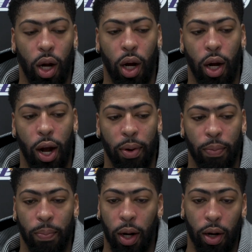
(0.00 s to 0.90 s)
uh, I've
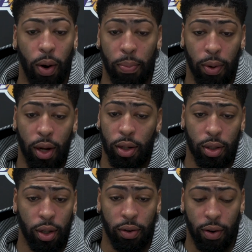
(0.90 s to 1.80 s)
been making the right
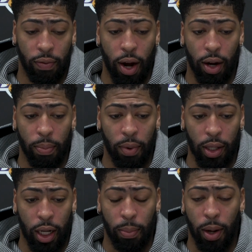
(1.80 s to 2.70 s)
plays and, and, finding
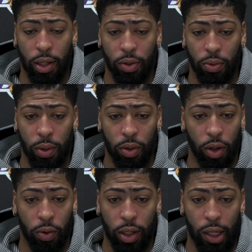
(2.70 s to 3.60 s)
my teammates who've been
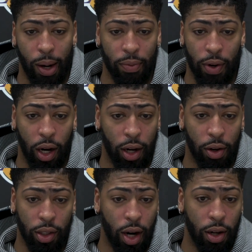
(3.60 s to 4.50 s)
doing a great job of knocking
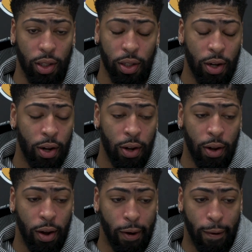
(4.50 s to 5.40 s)
down shots,
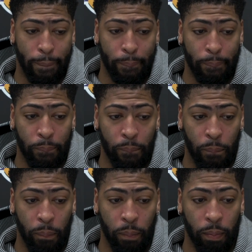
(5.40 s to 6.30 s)
um,
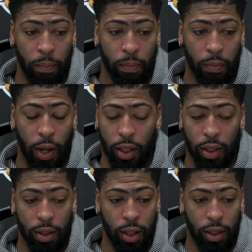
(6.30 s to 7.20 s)
and
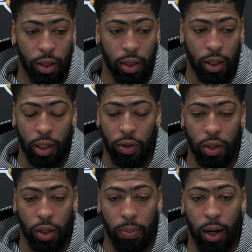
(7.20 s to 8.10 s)
just and just
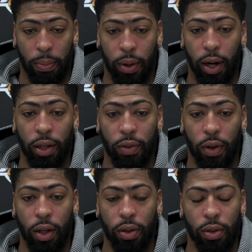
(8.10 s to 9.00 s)
continuously making plays
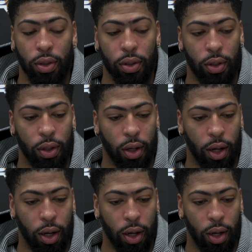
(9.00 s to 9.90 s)
for others.
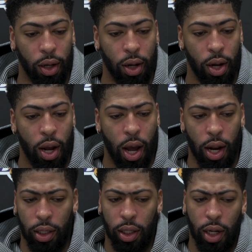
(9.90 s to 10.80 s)
Uh,
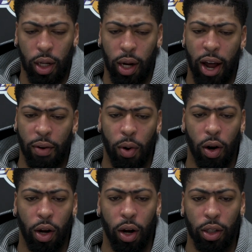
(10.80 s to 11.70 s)
and it's, it's, good that I have
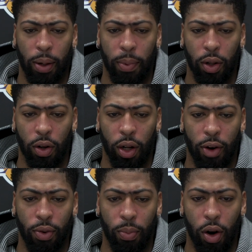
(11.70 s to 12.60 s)
Marc here because I've been learning a
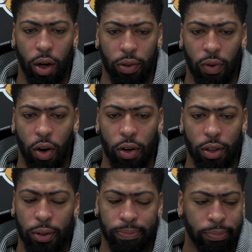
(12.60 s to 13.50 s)
lot from Marc as far
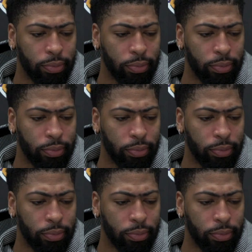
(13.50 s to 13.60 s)
as